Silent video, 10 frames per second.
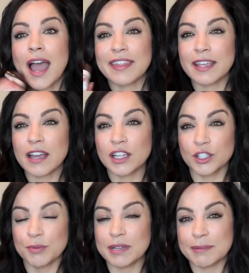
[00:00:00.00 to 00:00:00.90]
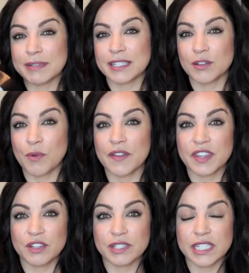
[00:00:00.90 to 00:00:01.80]
I think aluminum is the one
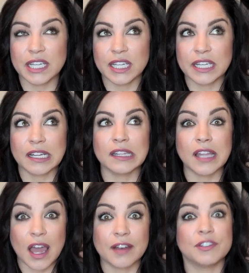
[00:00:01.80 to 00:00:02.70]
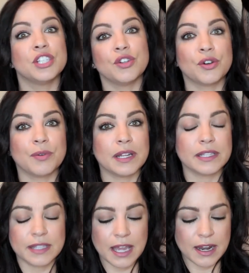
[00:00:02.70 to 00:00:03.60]
that you see in a lot of
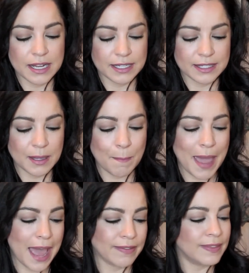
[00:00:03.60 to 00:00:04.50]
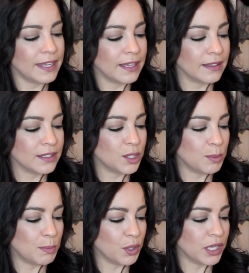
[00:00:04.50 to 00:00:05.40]
deodorants that is the bad thing to
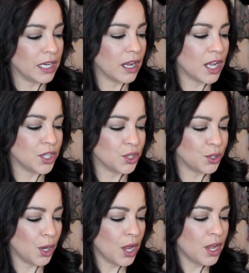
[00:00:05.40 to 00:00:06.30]
be putting under